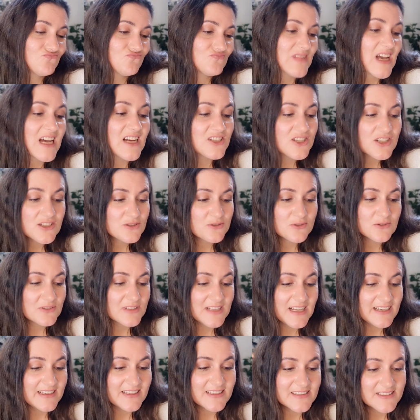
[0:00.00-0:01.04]
I just don't
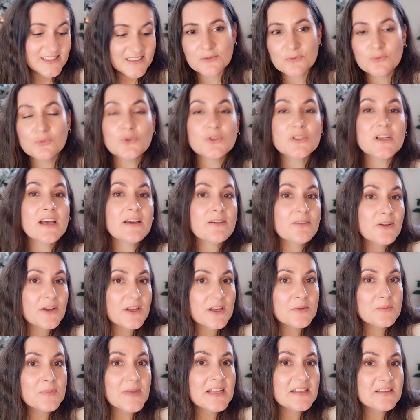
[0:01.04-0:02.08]
like it. Would I
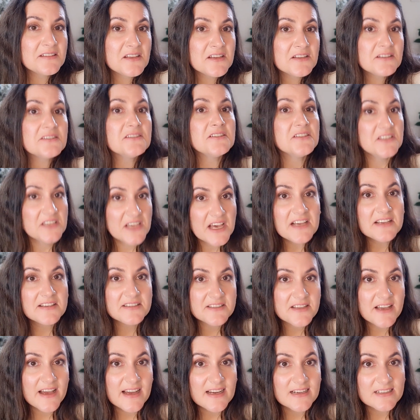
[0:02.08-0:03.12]
recommend it?
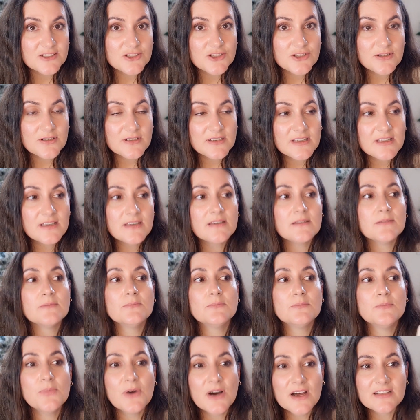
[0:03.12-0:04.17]
Yes, actually,
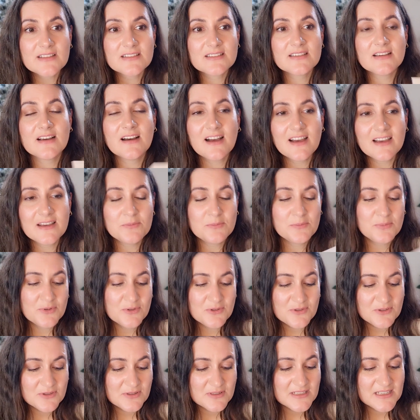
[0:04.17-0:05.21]
but I
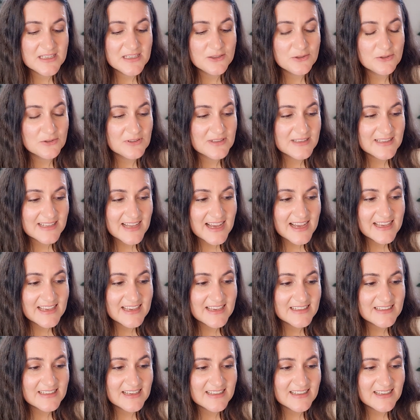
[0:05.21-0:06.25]
personally don't like
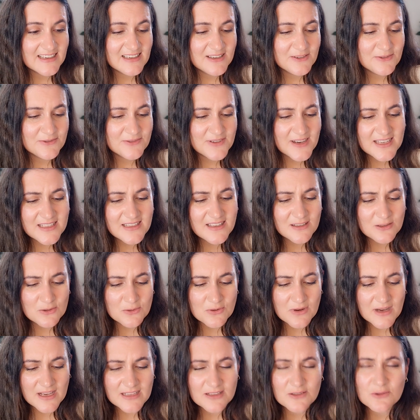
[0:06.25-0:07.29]
it, and I find it
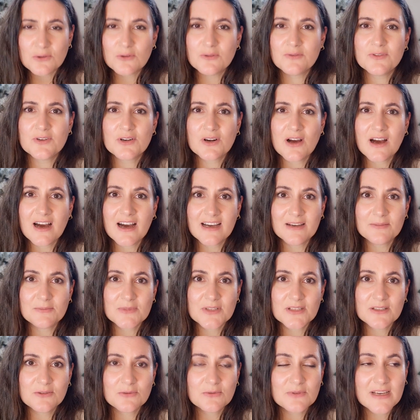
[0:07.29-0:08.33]
quite overhyped
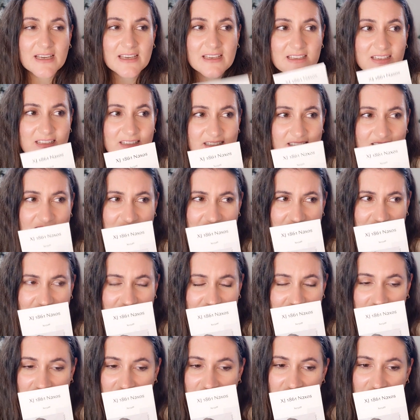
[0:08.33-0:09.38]
in a way. It's,
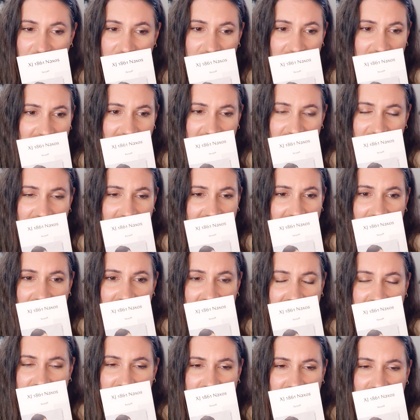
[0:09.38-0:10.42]
yeah,
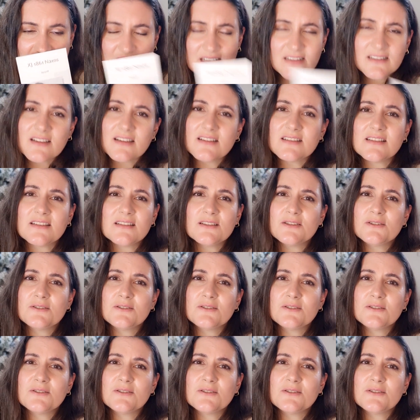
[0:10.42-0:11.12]
it doesn't